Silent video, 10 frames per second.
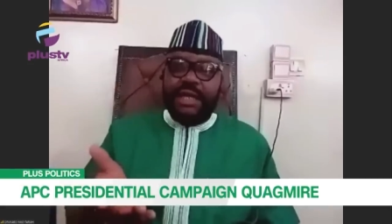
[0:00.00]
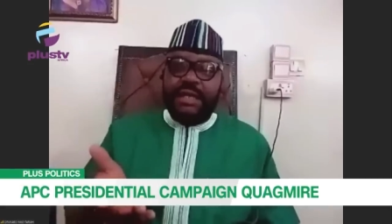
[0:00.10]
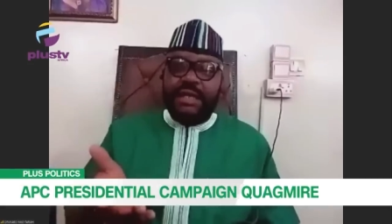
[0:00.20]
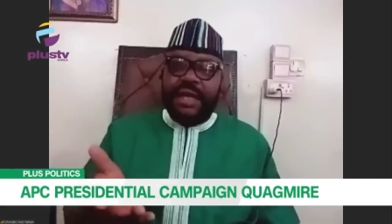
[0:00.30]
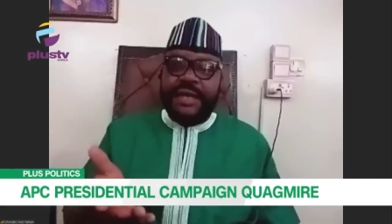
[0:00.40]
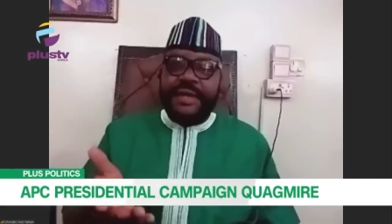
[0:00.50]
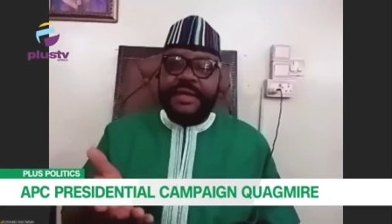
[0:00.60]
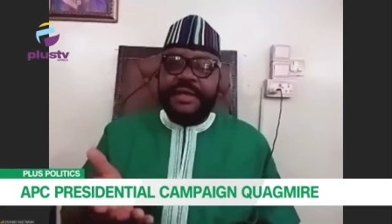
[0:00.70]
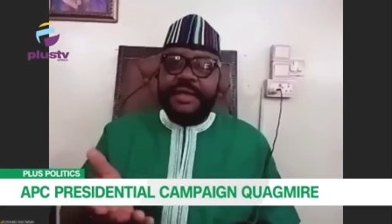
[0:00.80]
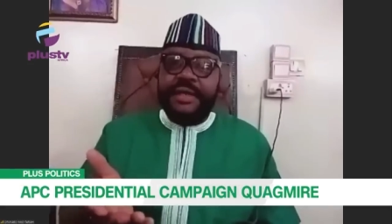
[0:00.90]

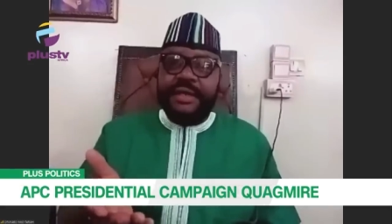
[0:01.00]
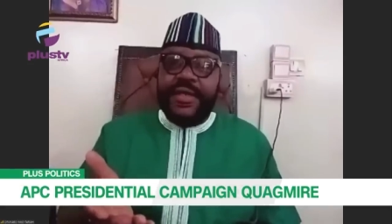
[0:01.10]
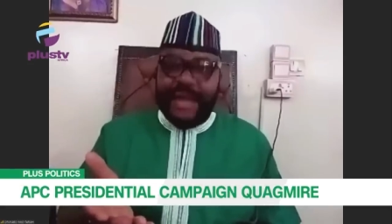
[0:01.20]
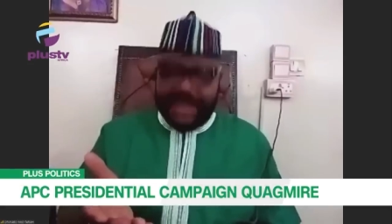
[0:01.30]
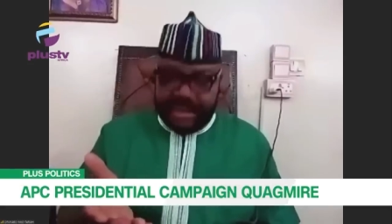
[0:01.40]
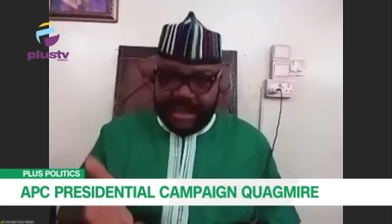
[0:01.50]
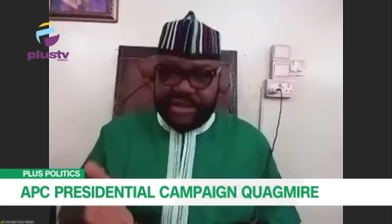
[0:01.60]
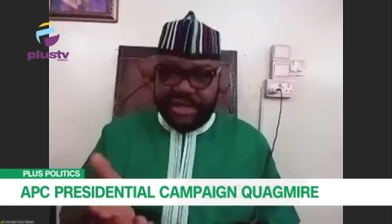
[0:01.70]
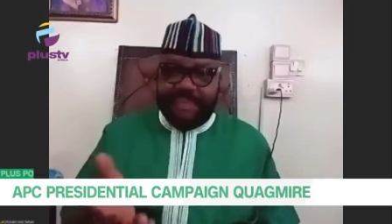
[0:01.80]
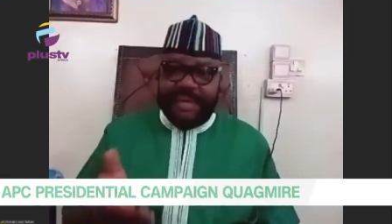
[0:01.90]
the, the national
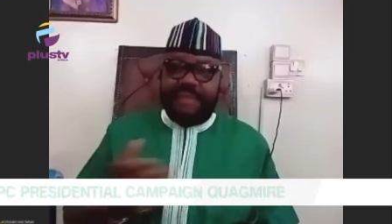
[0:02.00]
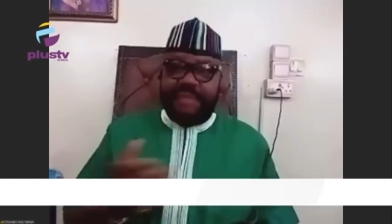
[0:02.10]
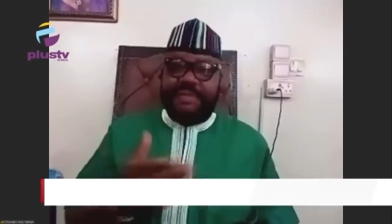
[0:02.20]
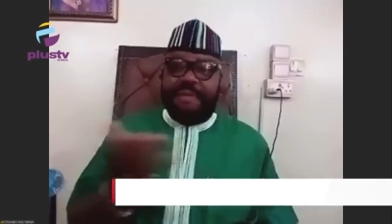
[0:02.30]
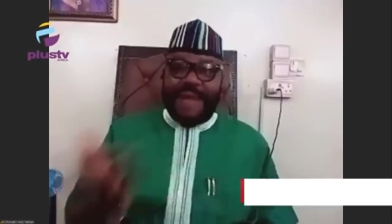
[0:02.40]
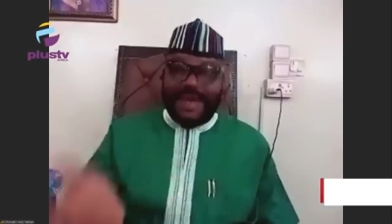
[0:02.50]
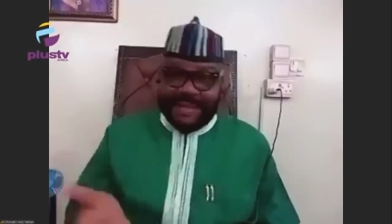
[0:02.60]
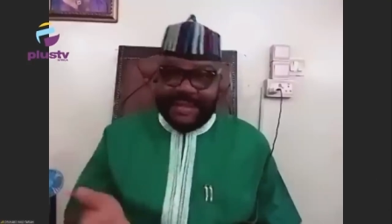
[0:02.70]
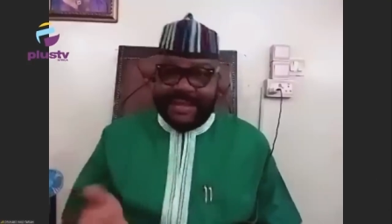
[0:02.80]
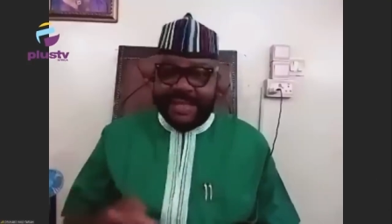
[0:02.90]
chairman of the party,
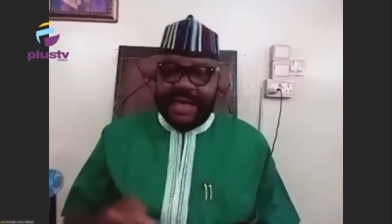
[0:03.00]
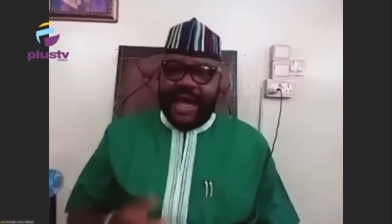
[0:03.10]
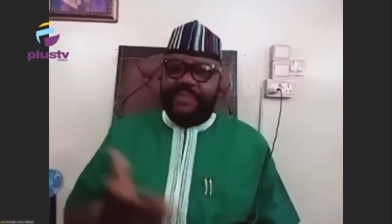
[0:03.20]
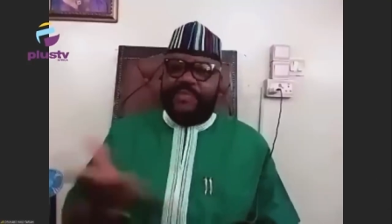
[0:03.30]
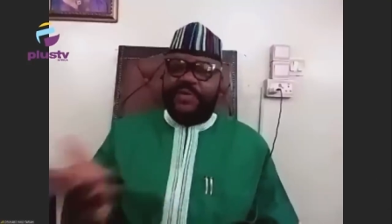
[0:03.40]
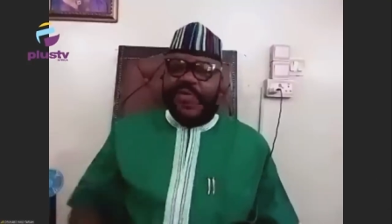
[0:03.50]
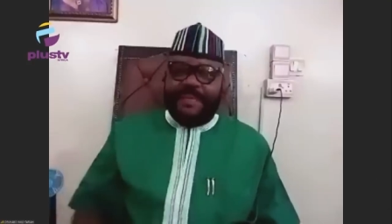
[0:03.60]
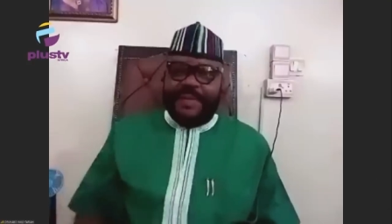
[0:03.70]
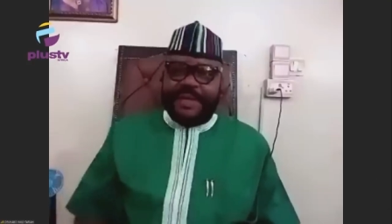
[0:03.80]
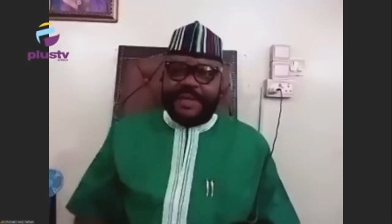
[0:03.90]
and few
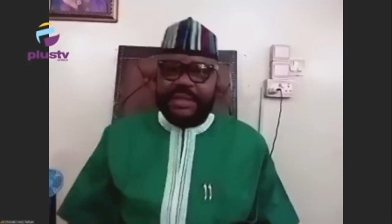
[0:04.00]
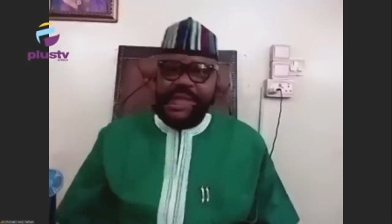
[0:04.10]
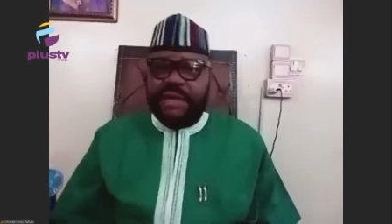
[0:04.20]
other persons.